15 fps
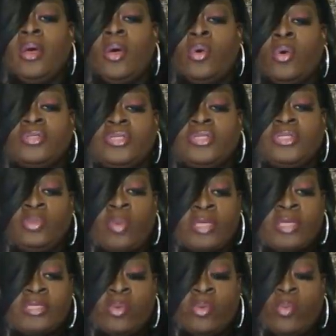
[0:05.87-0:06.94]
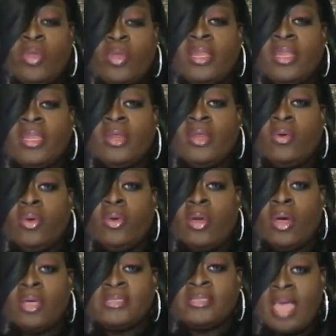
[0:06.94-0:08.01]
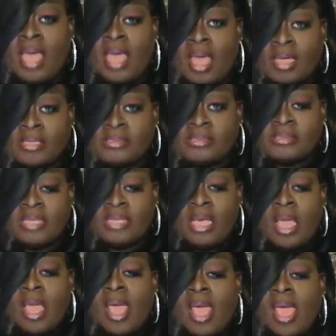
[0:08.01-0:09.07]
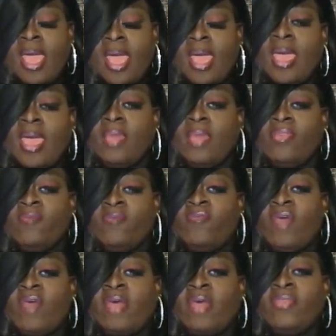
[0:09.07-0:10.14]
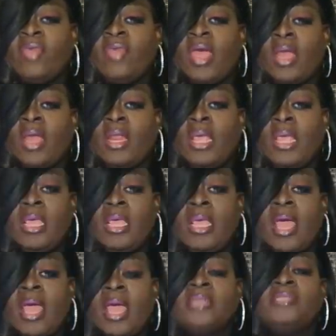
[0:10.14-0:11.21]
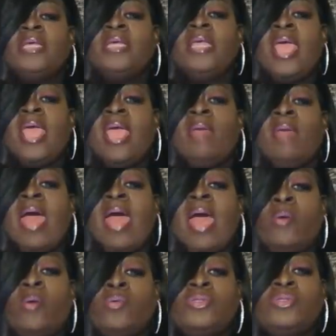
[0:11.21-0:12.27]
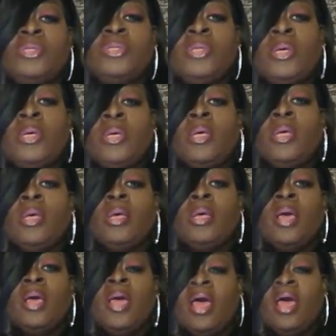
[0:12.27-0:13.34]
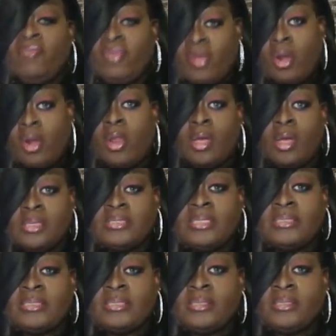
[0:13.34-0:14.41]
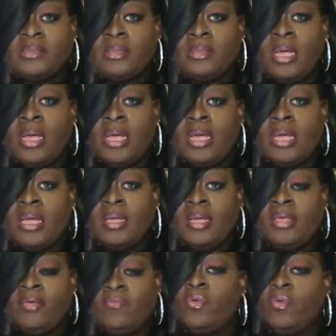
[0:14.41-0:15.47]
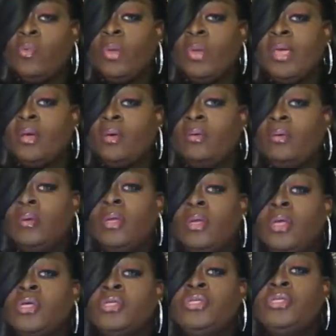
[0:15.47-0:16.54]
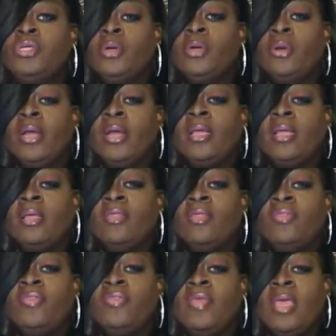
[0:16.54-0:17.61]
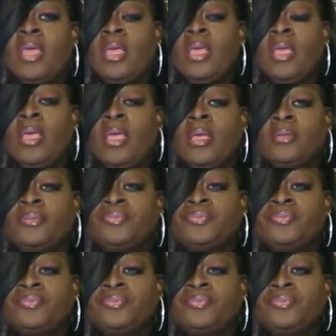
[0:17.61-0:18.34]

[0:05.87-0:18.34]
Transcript: whole situation with Lil Nas X and the fact that he actually came out of the closet, uh, if you will, during the